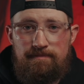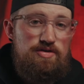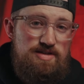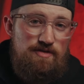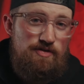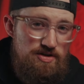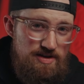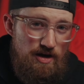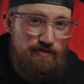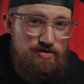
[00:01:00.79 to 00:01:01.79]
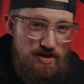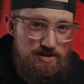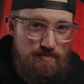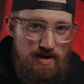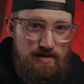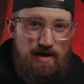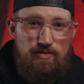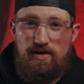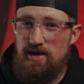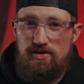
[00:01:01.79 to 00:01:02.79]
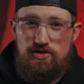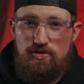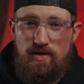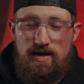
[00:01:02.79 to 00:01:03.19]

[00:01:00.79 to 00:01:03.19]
You'll see for yourself in just a minute that I really didn't do